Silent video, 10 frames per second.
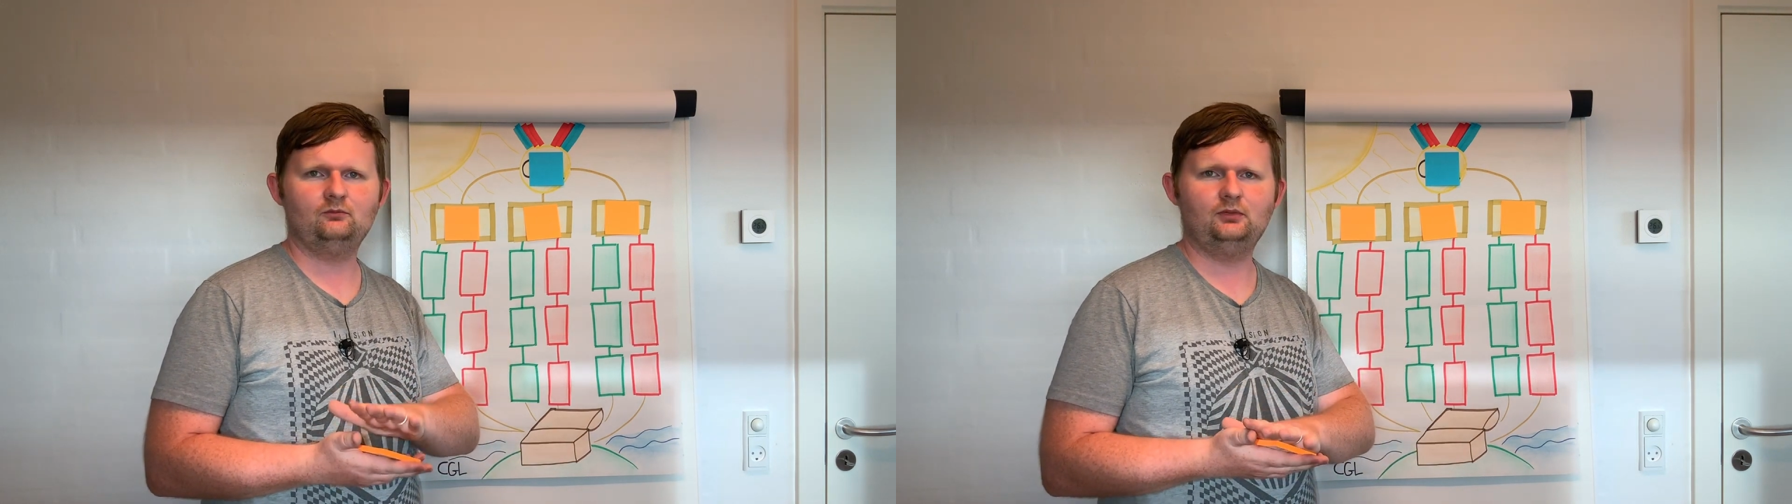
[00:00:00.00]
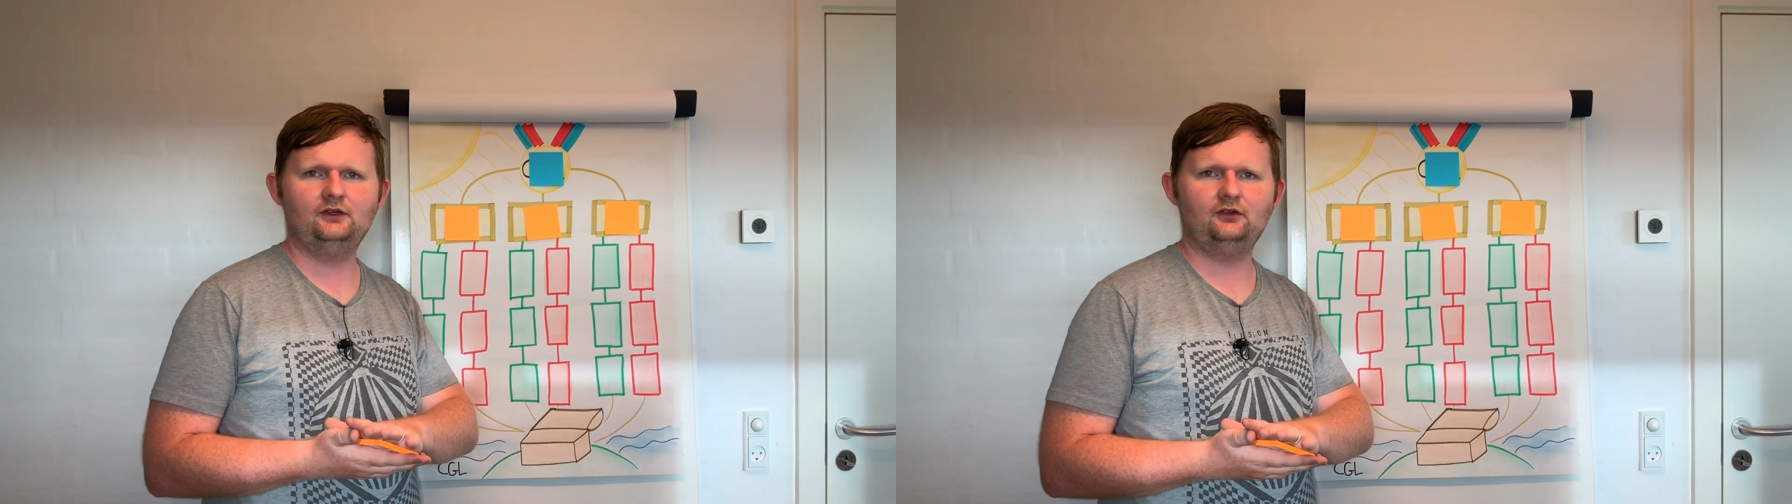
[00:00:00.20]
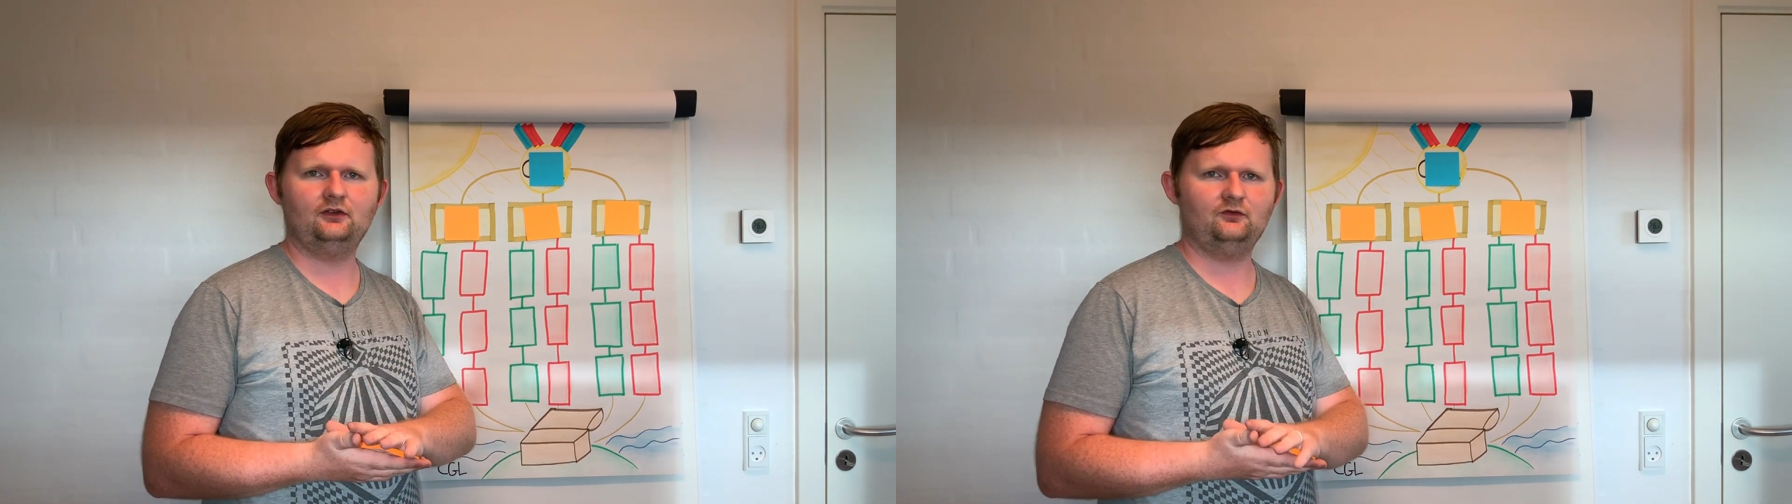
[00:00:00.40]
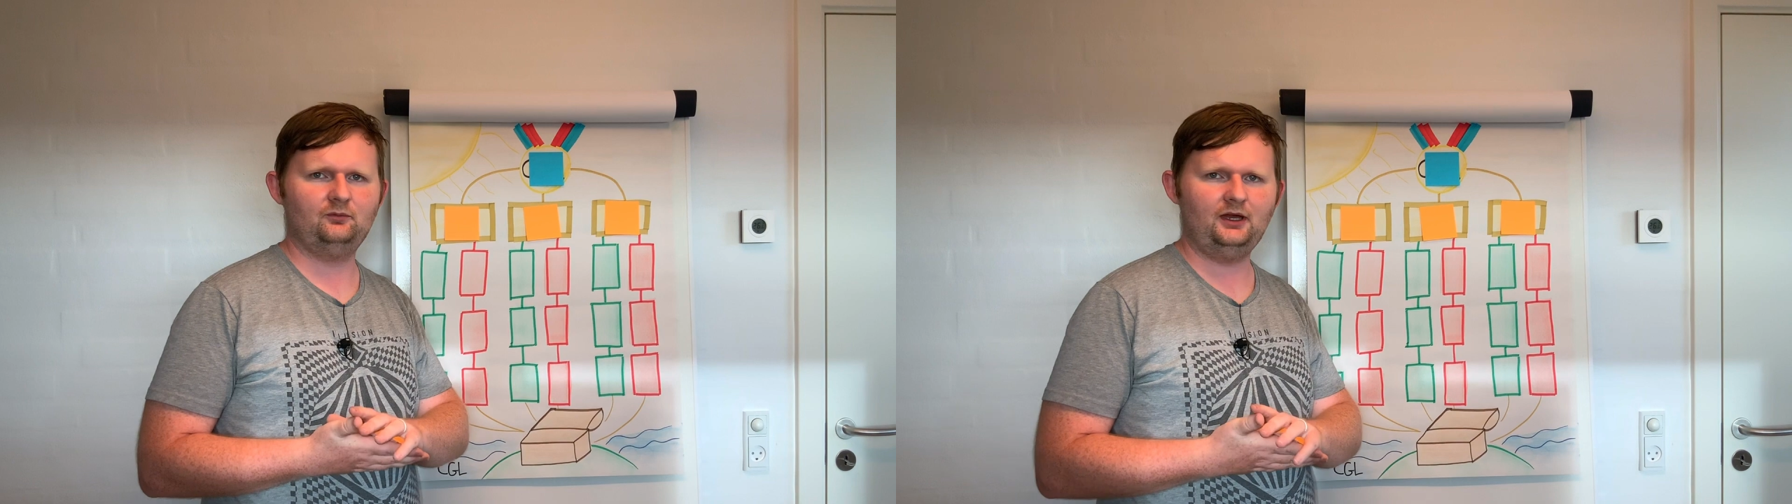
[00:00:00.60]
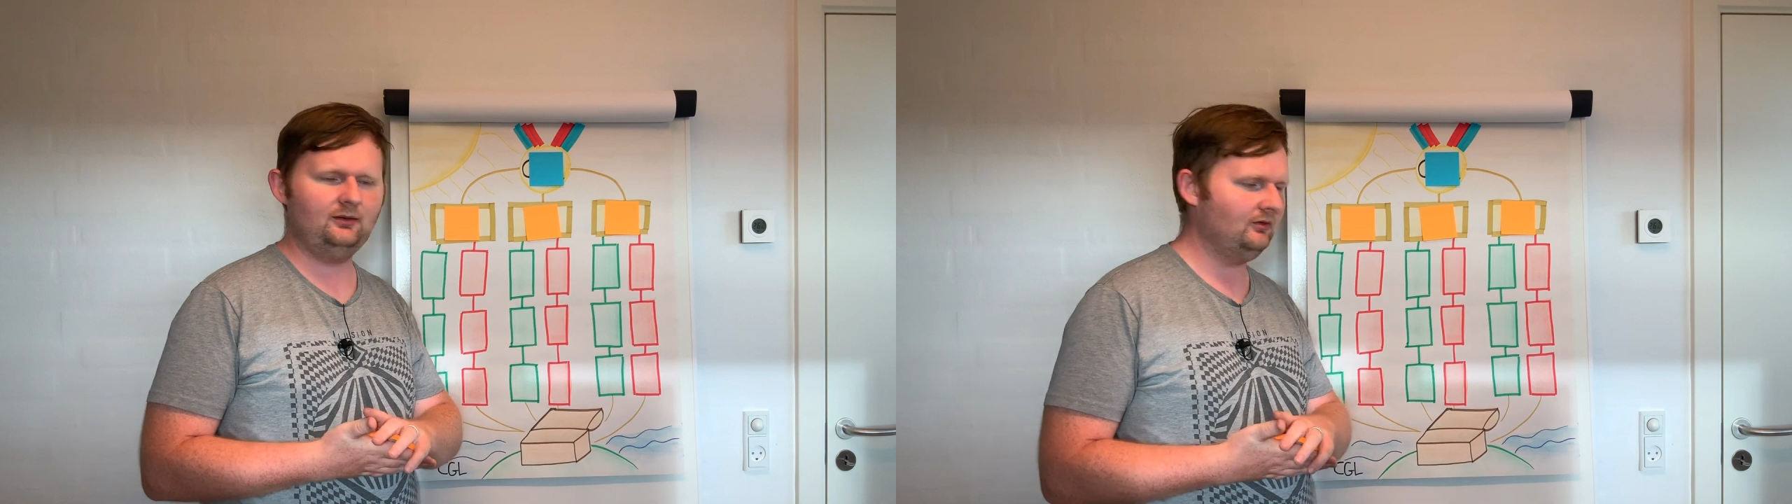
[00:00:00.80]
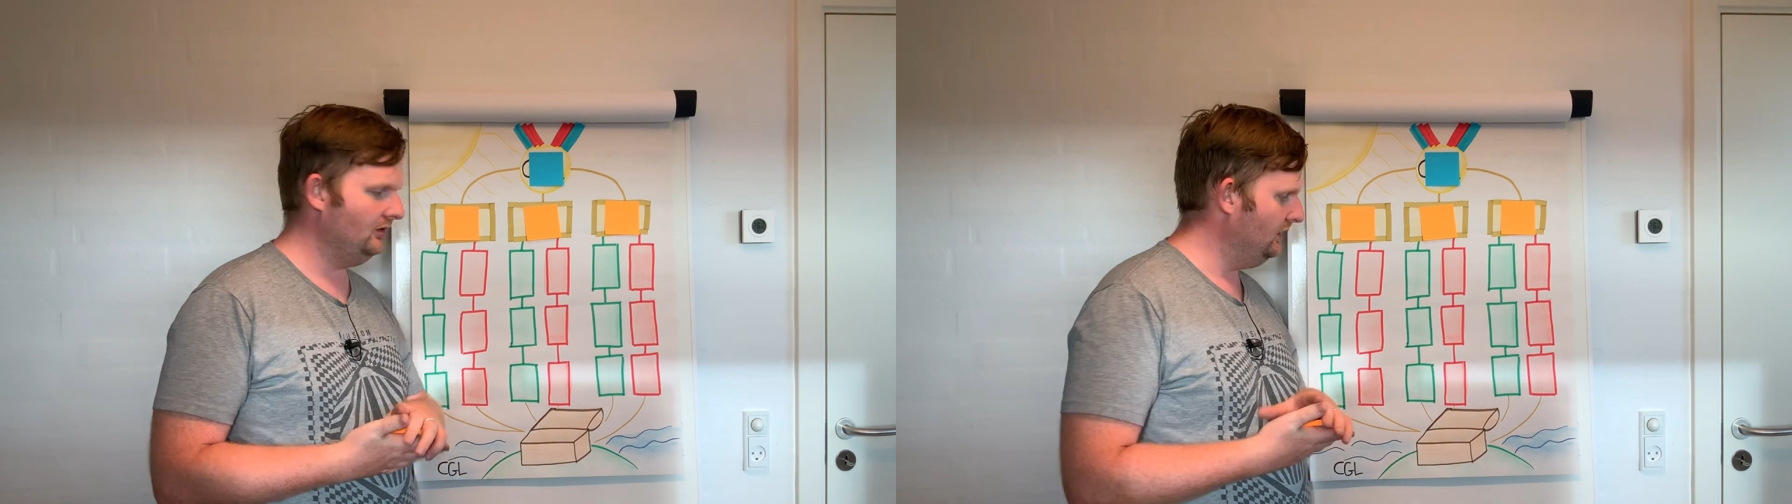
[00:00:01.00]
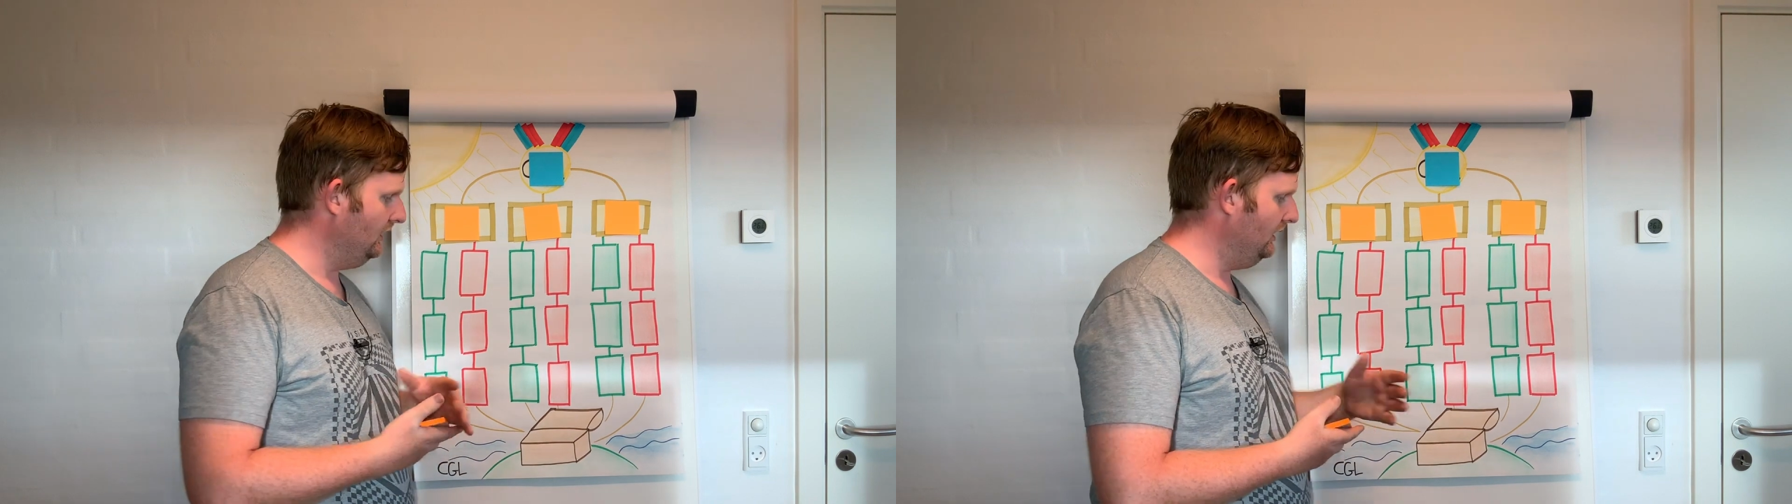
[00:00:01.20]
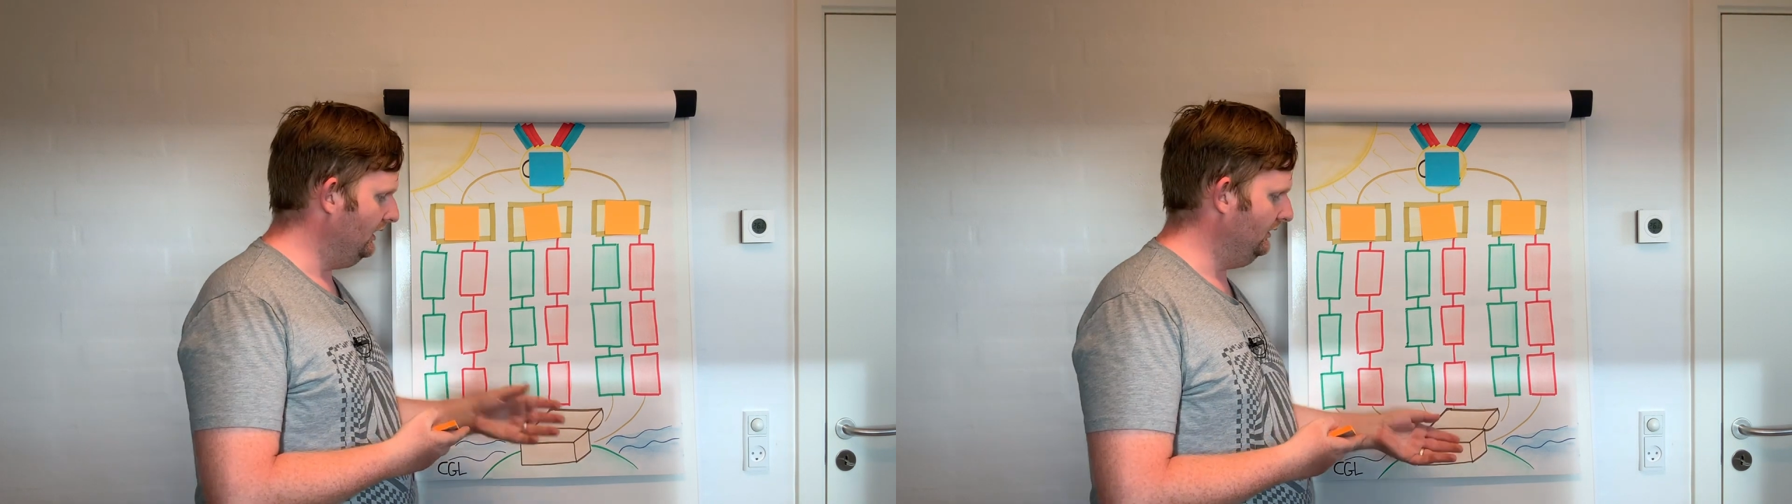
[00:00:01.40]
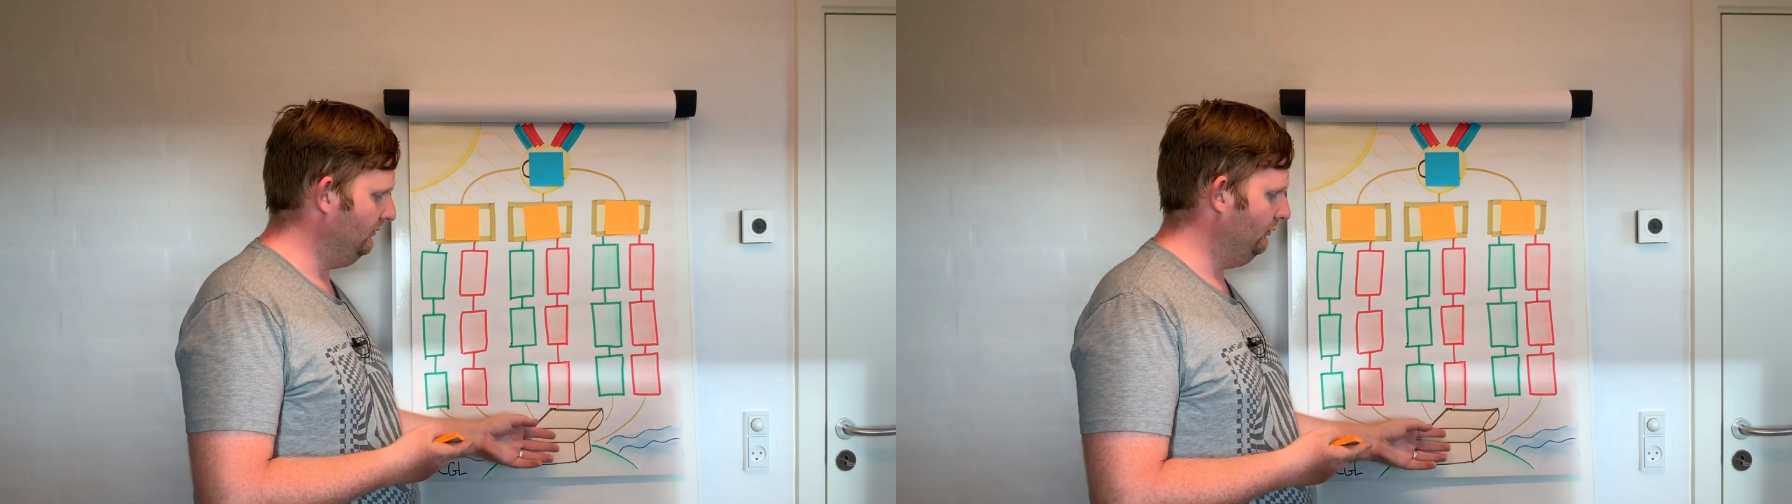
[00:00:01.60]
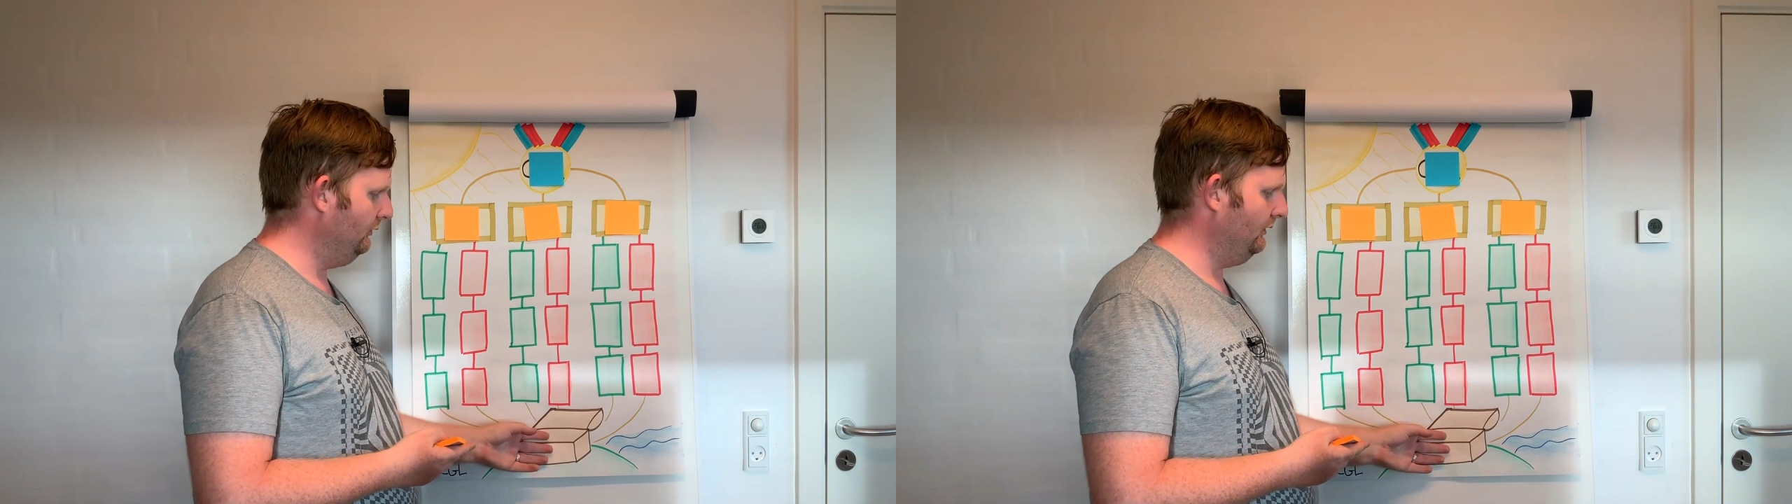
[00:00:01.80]
pieces of paper, and
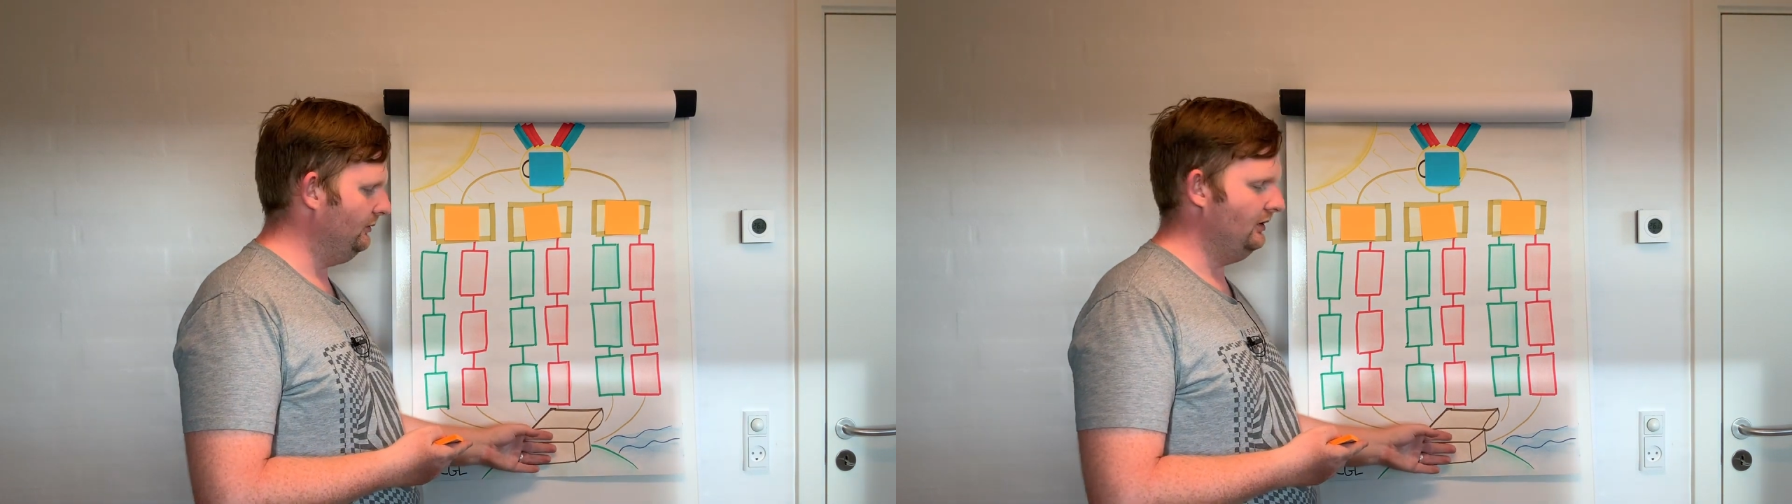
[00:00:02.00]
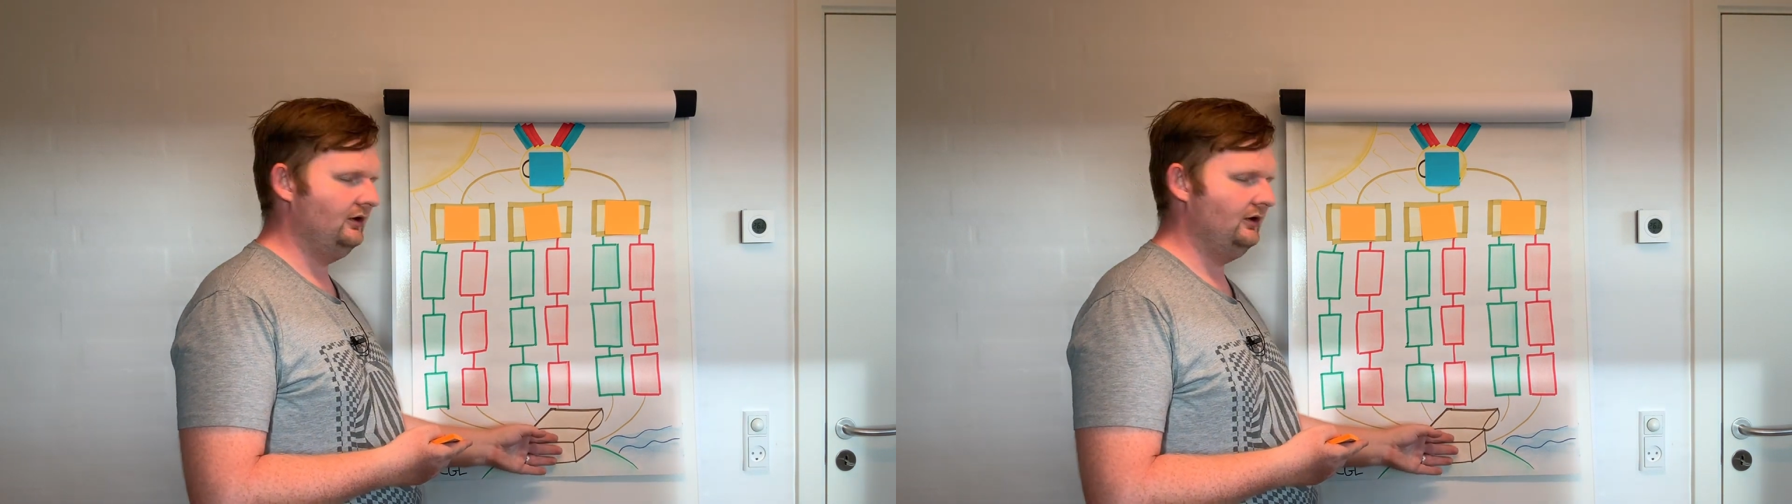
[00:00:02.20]
then put them